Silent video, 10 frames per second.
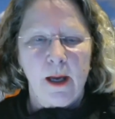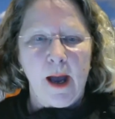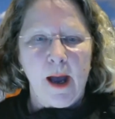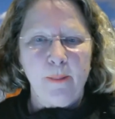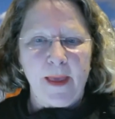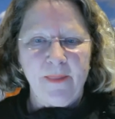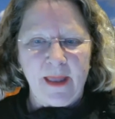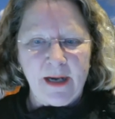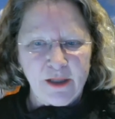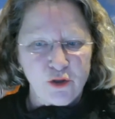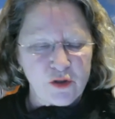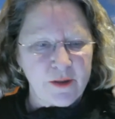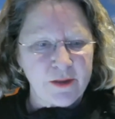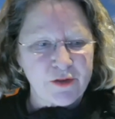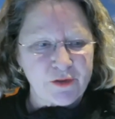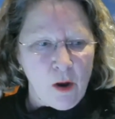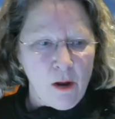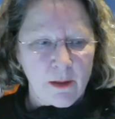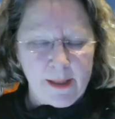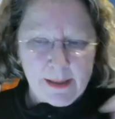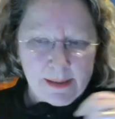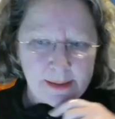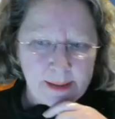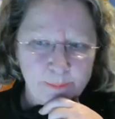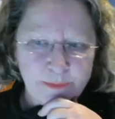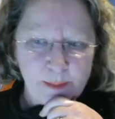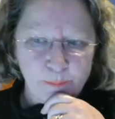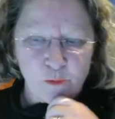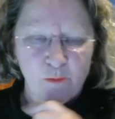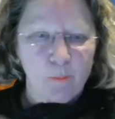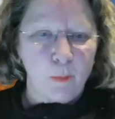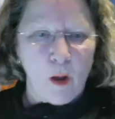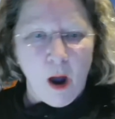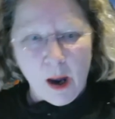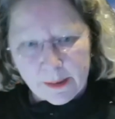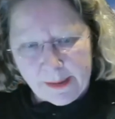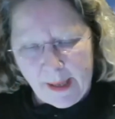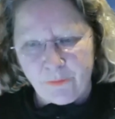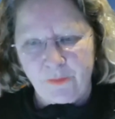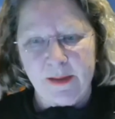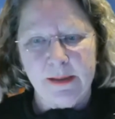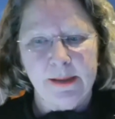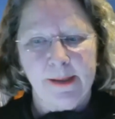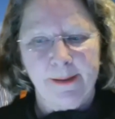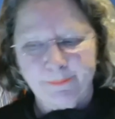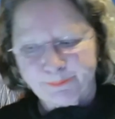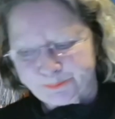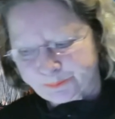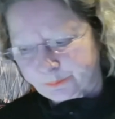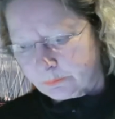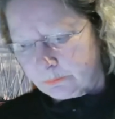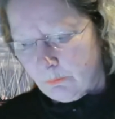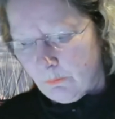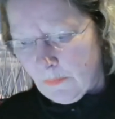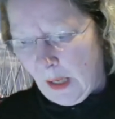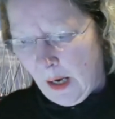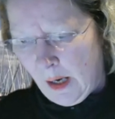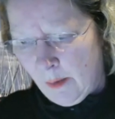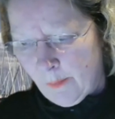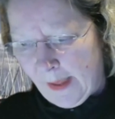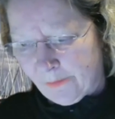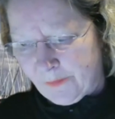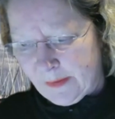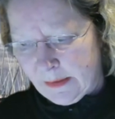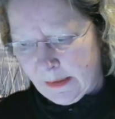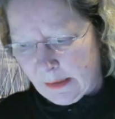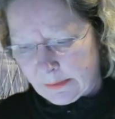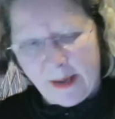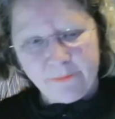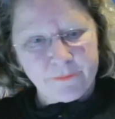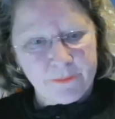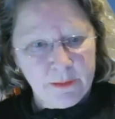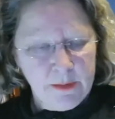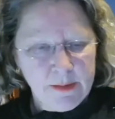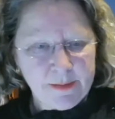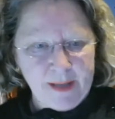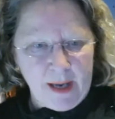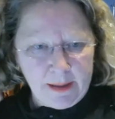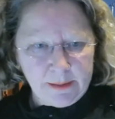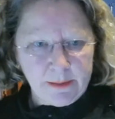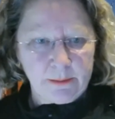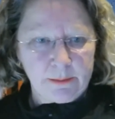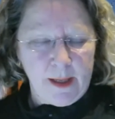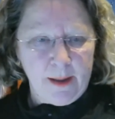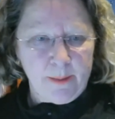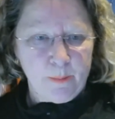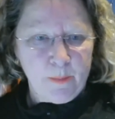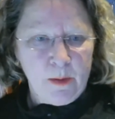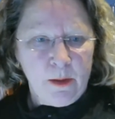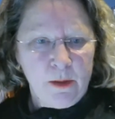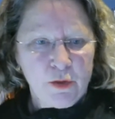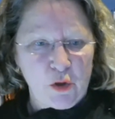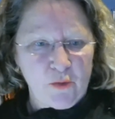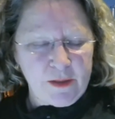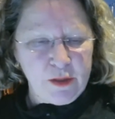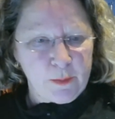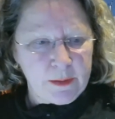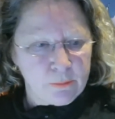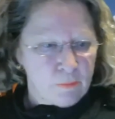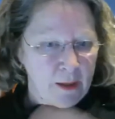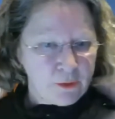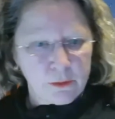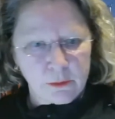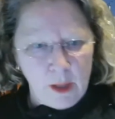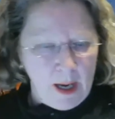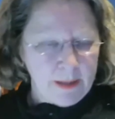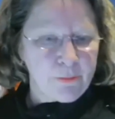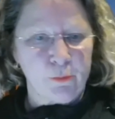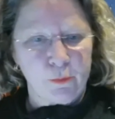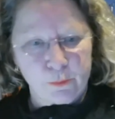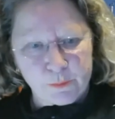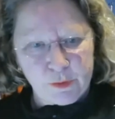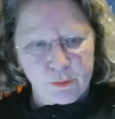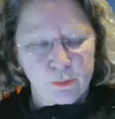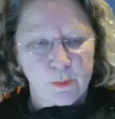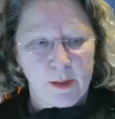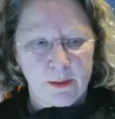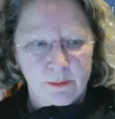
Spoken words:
And then I usually install some sort of block at the luff side, so that you can run your line through to